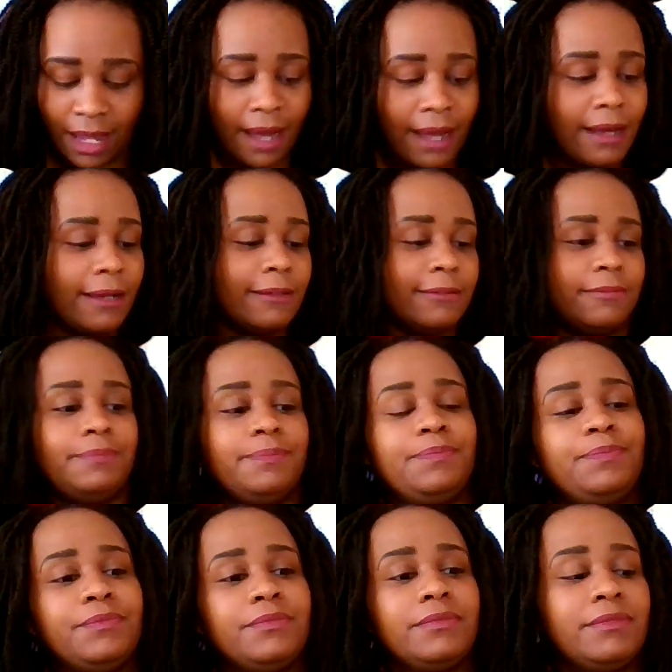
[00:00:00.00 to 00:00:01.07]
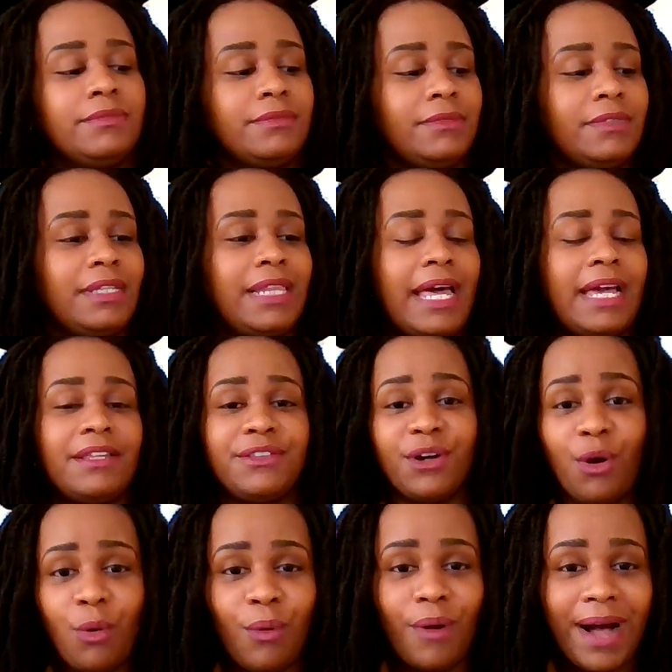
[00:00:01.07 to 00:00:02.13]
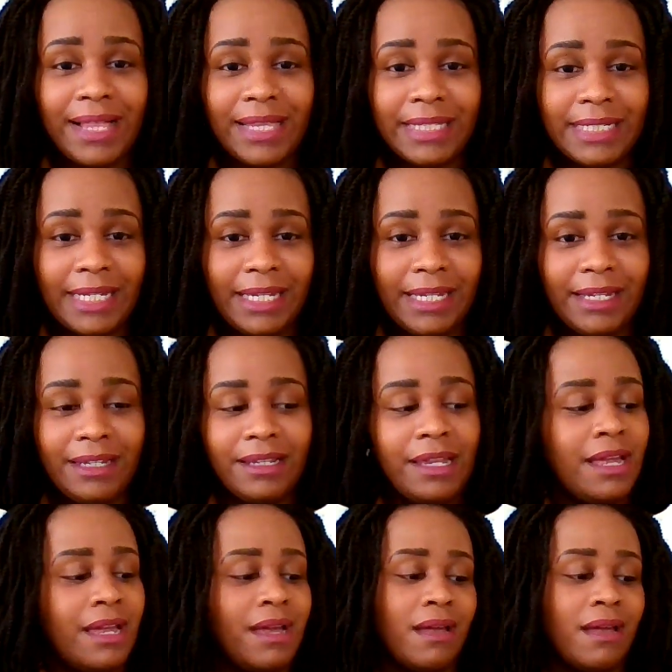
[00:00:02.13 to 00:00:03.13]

Um, like the quality,